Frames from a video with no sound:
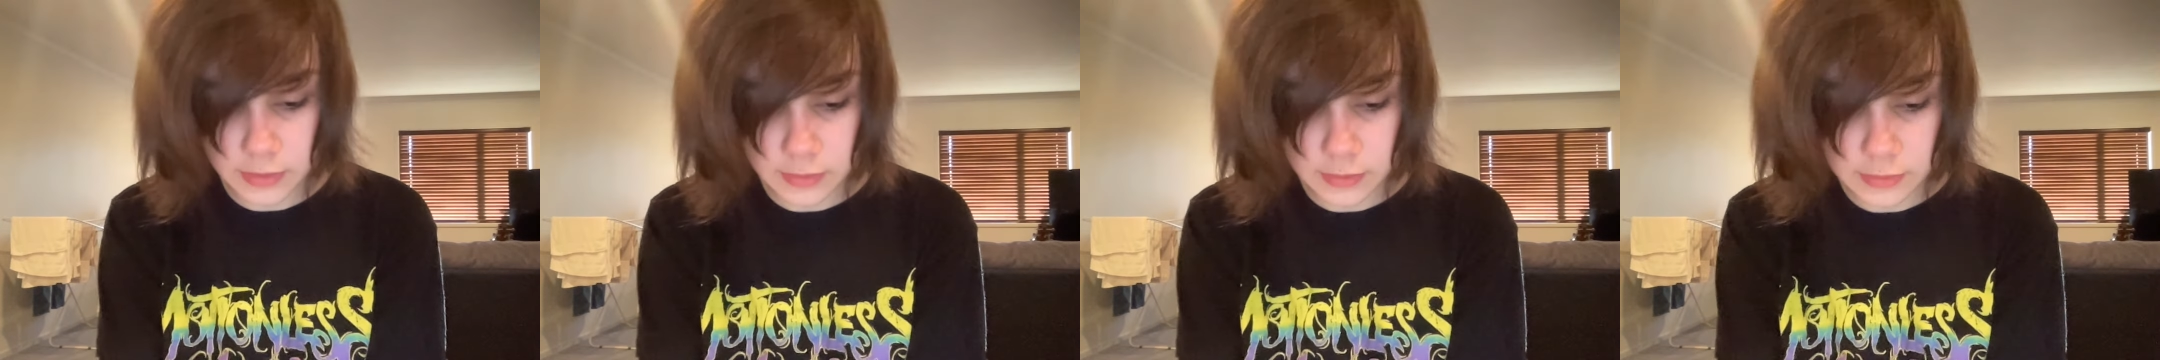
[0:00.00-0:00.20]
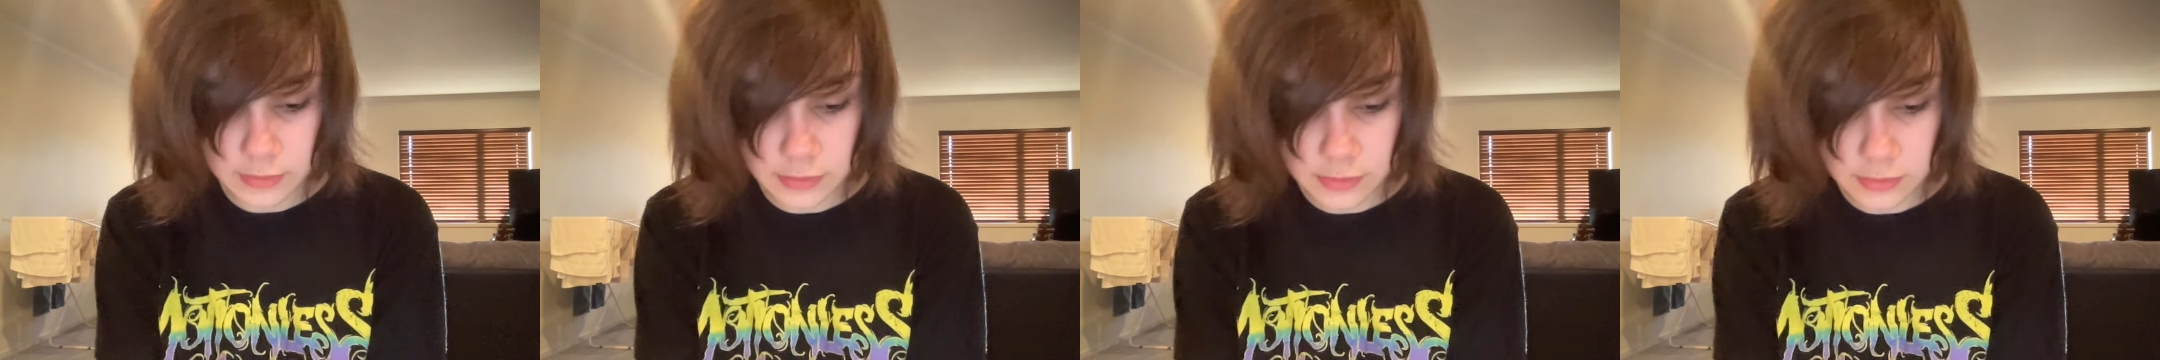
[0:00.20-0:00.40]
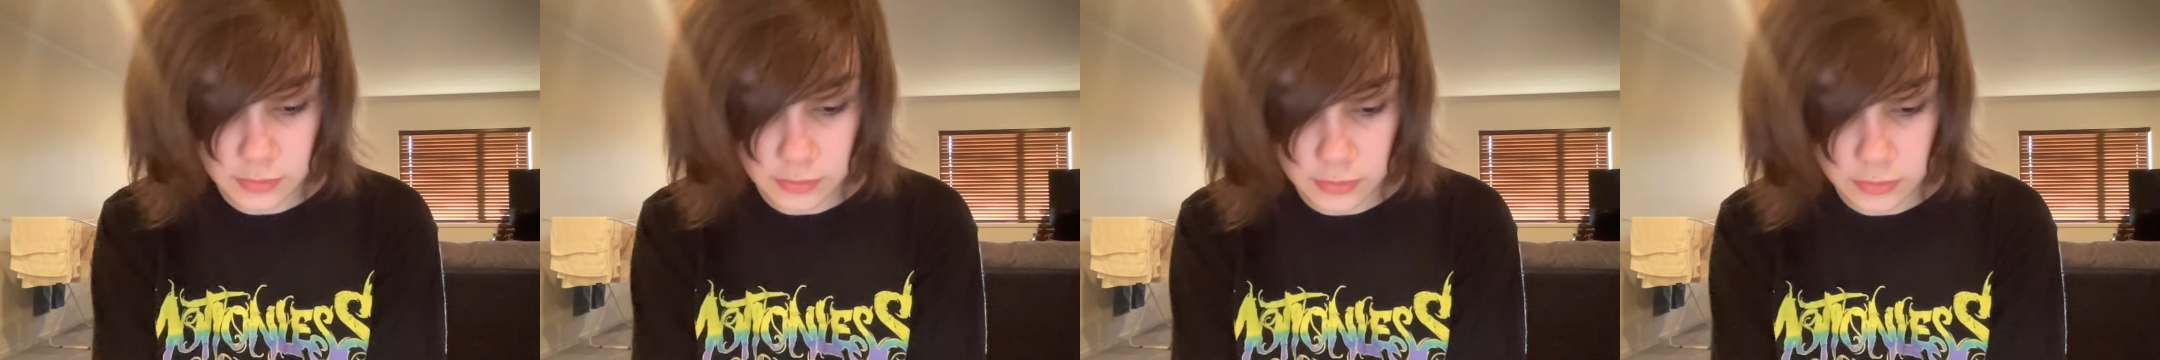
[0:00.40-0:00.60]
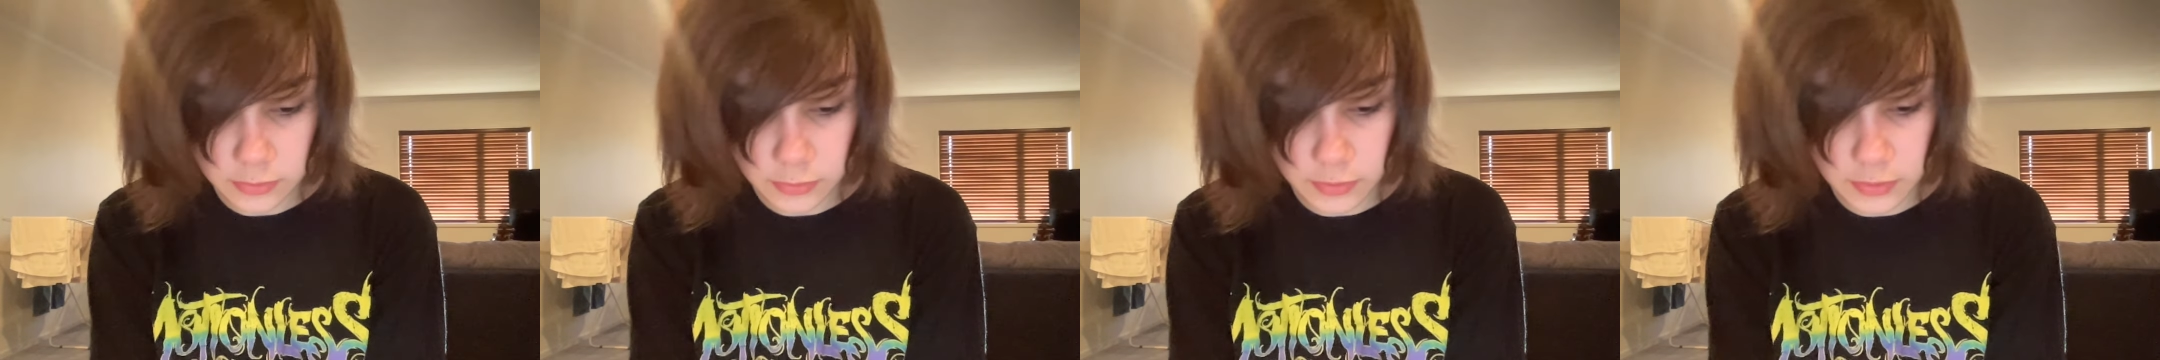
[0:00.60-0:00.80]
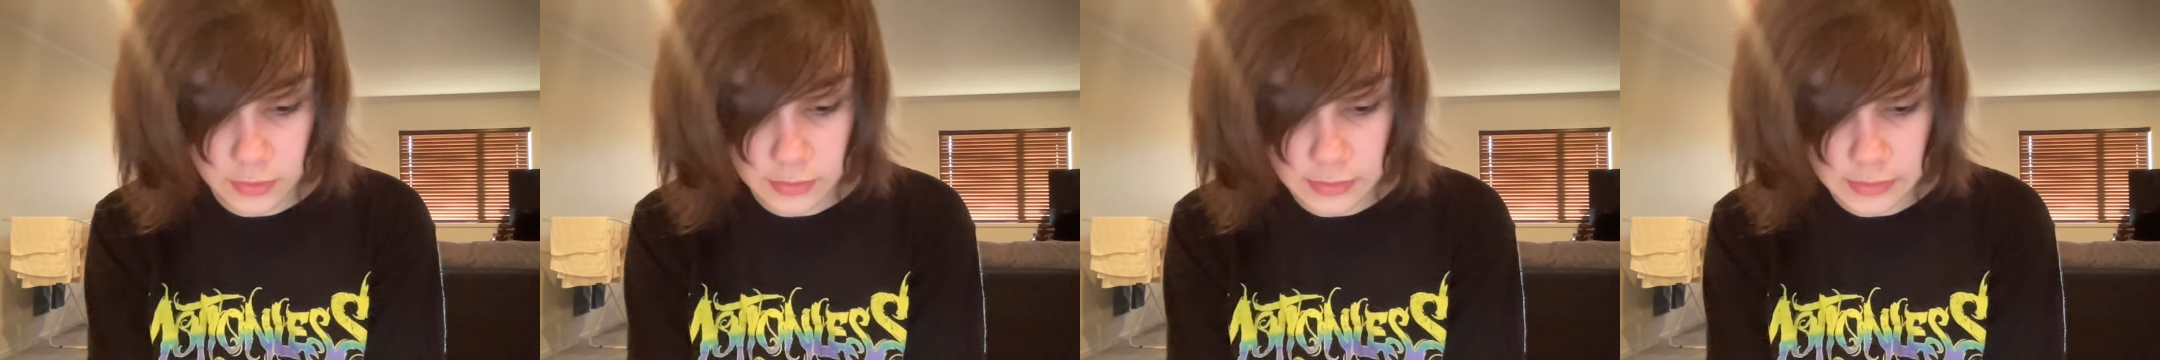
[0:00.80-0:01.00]
installed
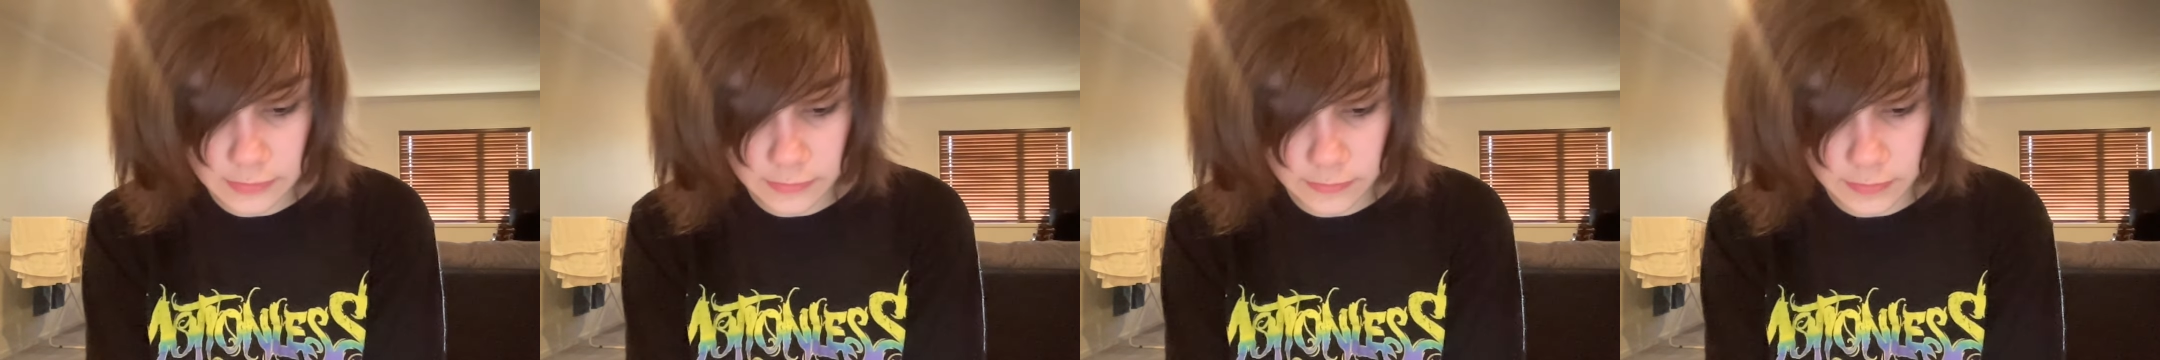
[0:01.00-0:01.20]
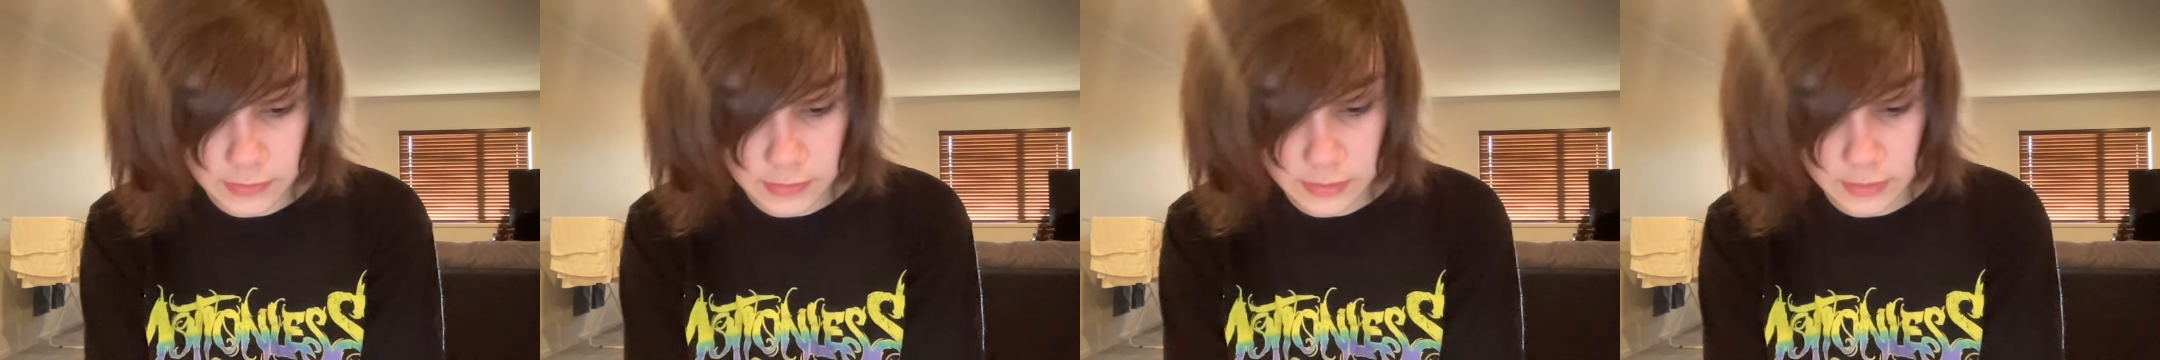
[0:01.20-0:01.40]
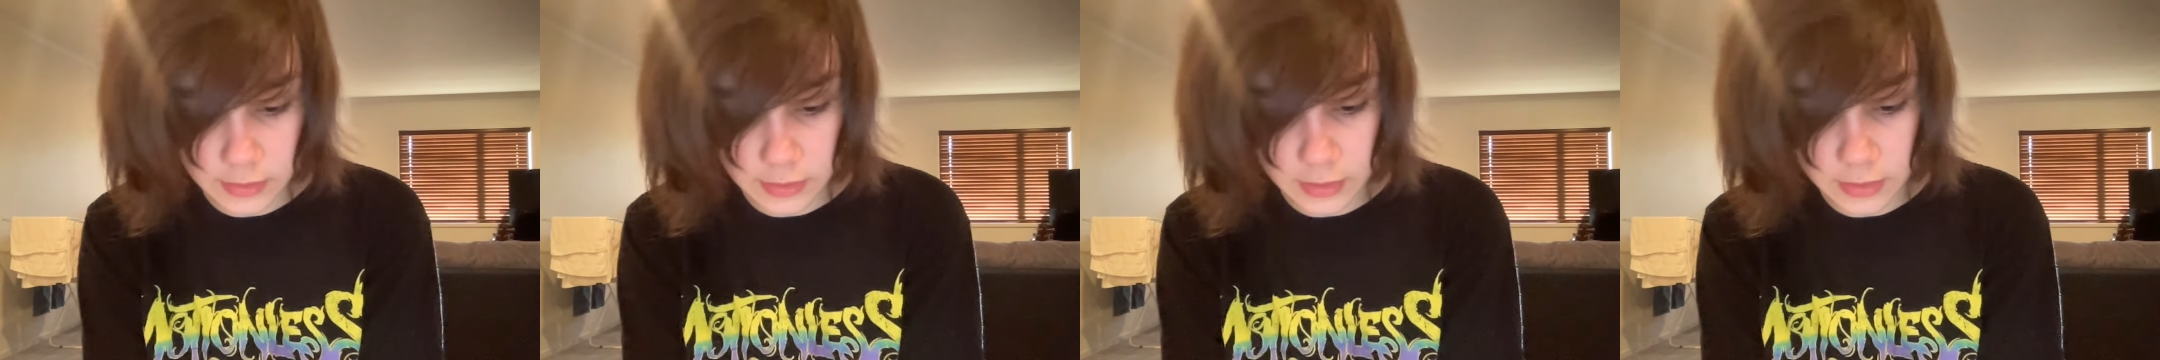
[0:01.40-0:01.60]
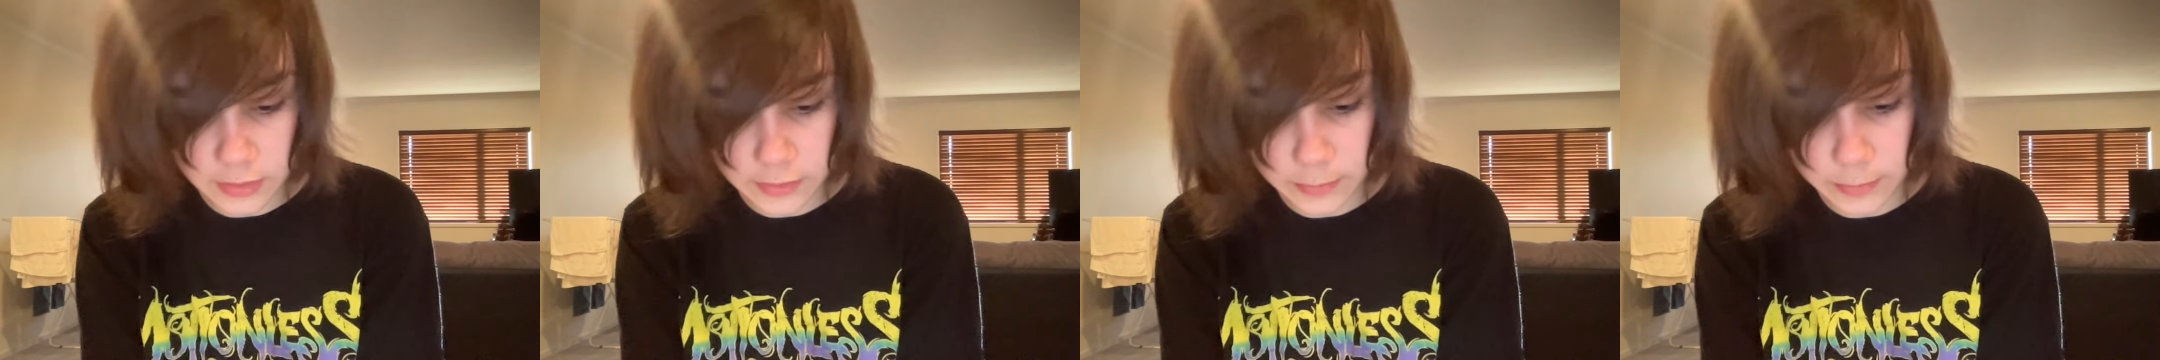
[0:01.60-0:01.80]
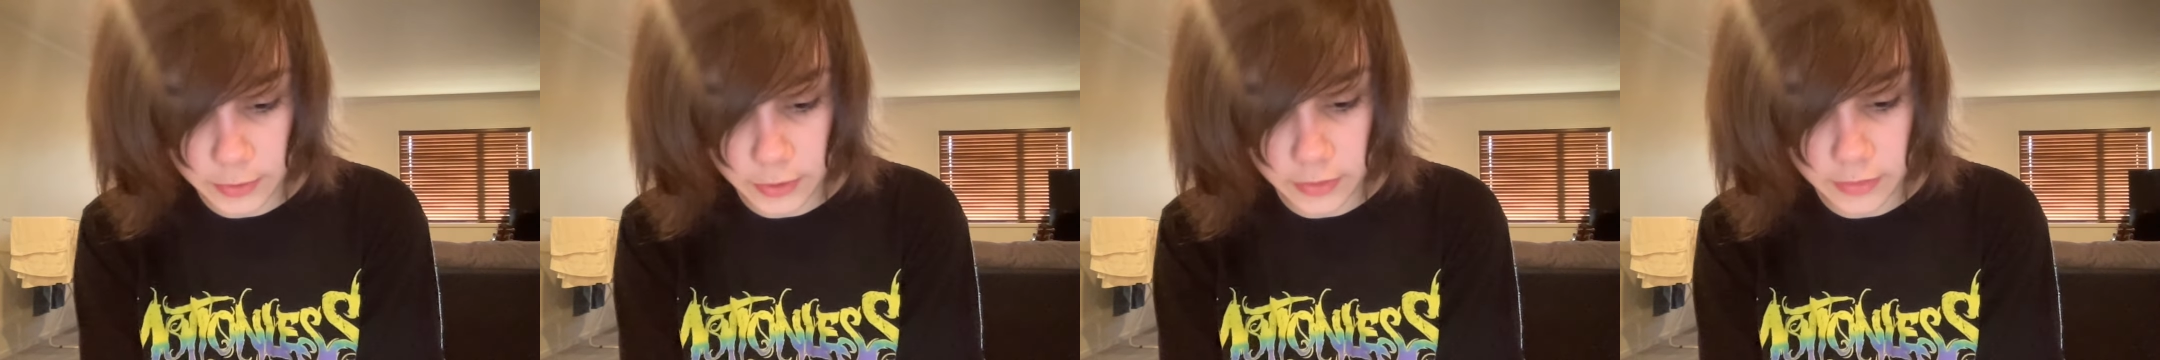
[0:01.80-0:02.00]
with a
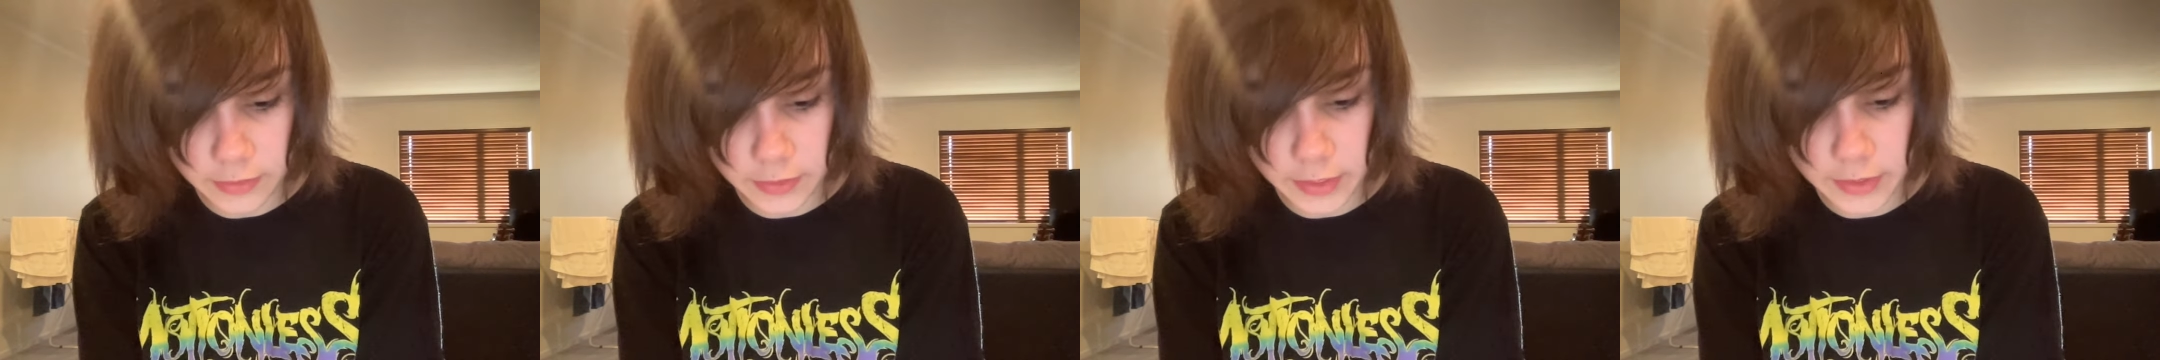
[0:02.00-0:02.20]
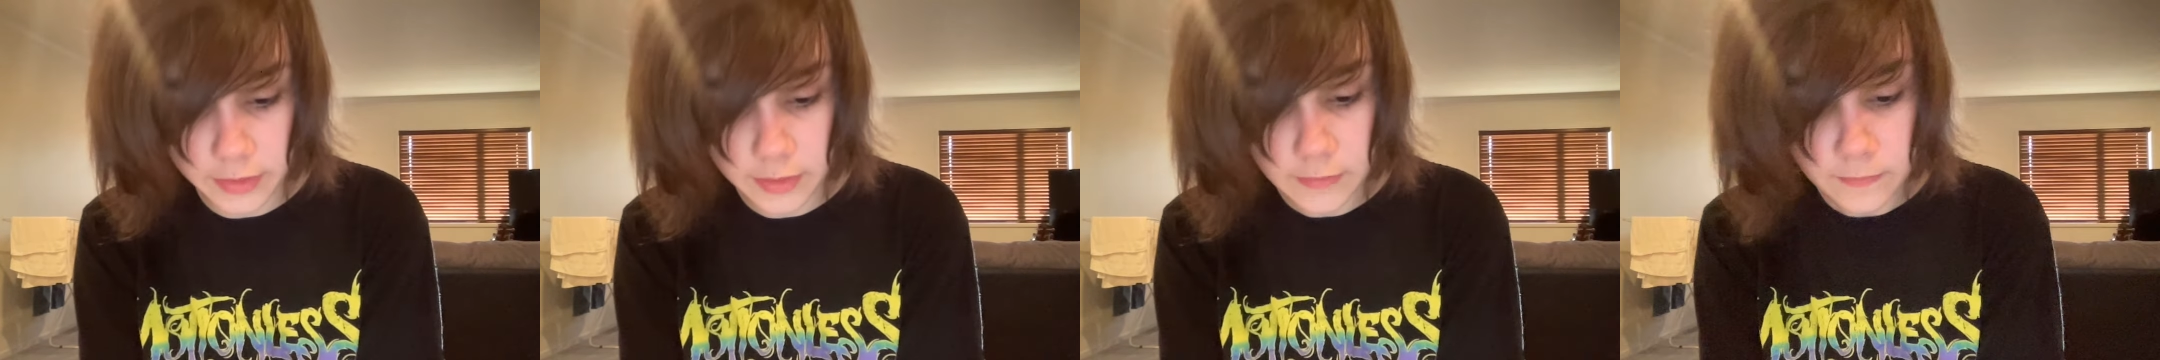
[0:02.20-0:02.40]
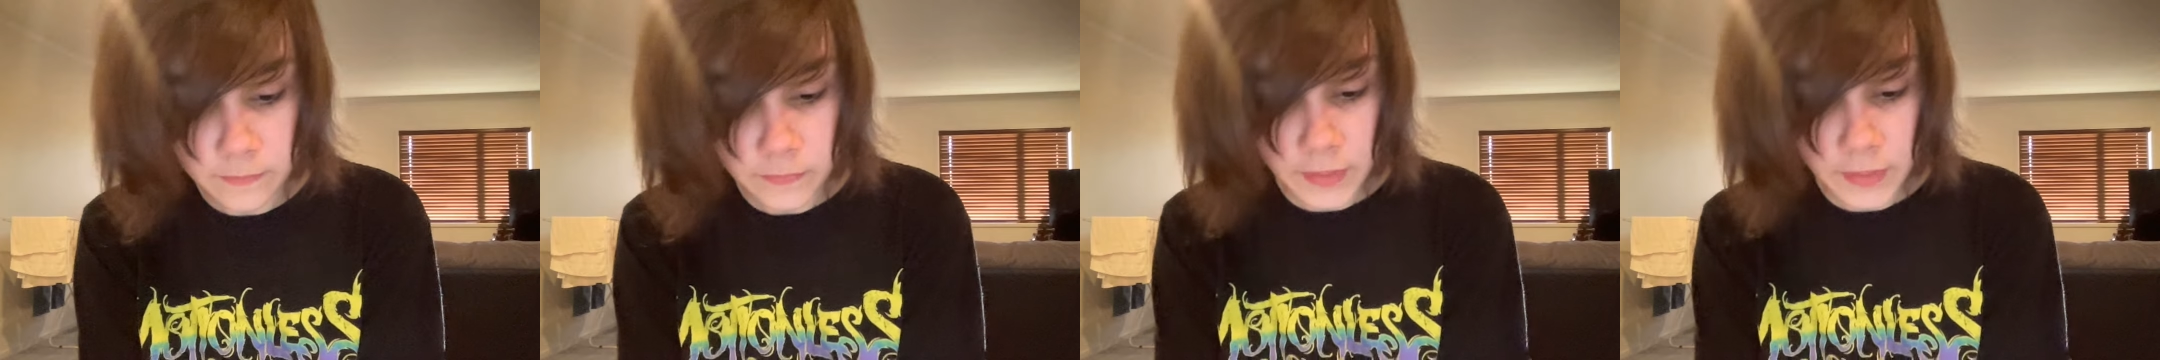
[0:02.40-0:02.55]
sophisticated plotline